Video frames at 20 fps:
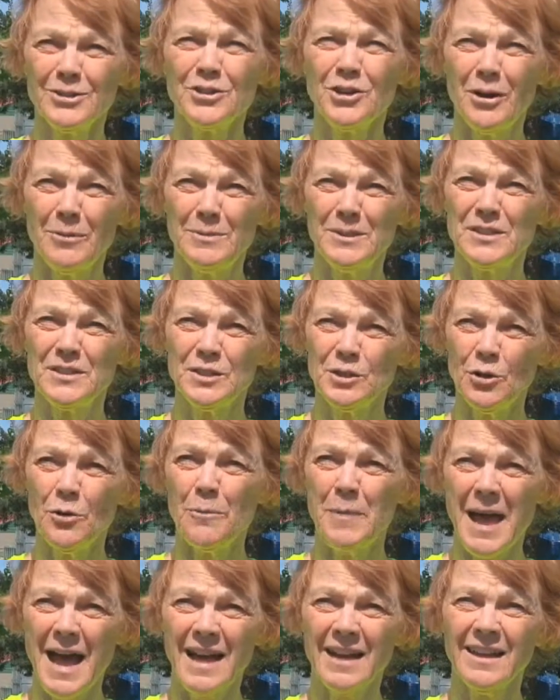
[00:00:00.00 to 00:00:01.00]
job is to go
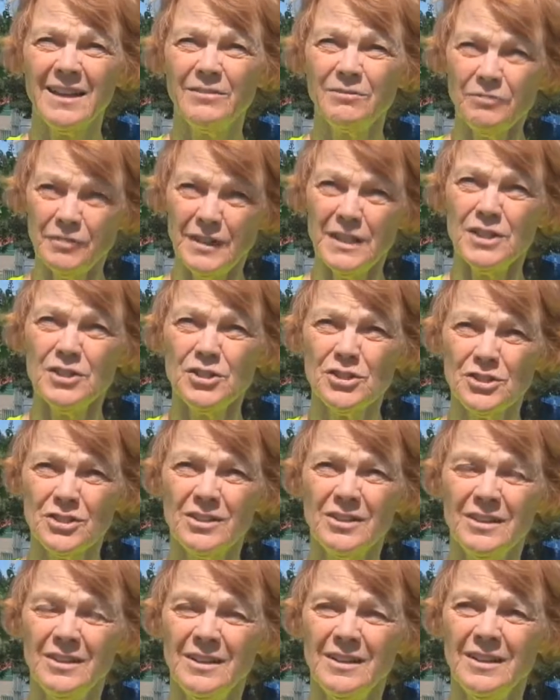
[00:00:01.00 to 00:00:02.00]
back and finish
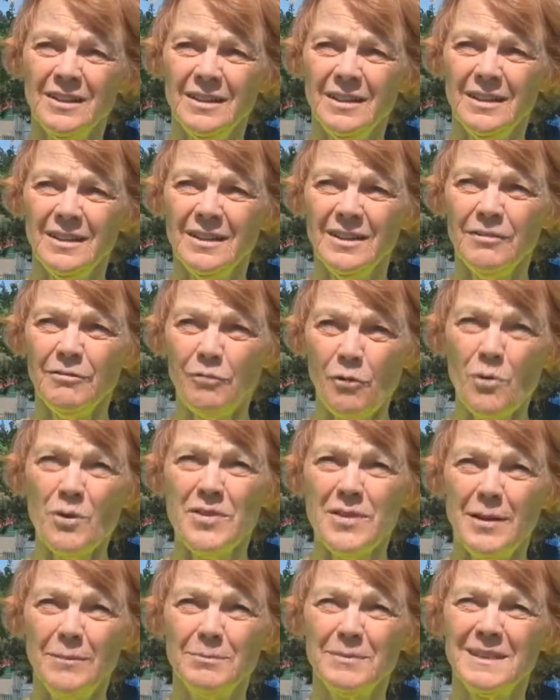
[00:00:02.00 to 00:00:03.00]
for
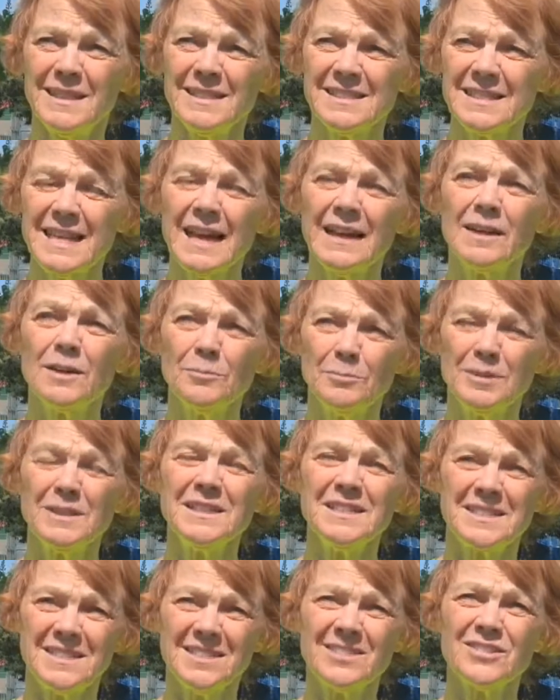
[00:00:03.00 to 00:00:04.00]
them because that
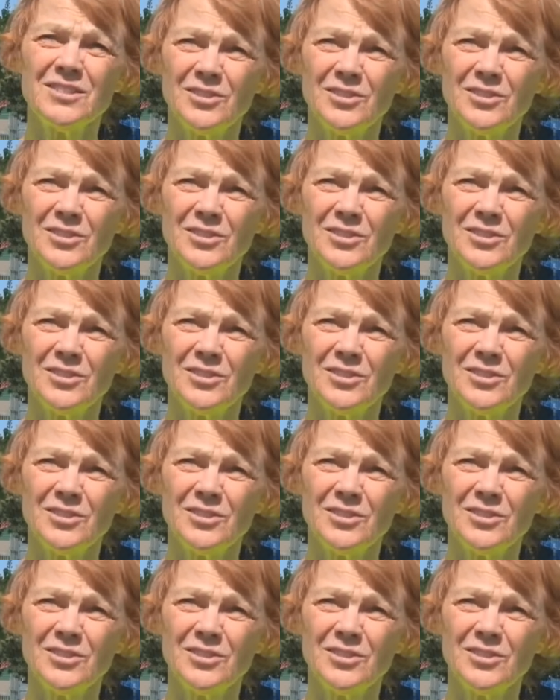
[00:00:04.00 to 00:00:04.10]
completes the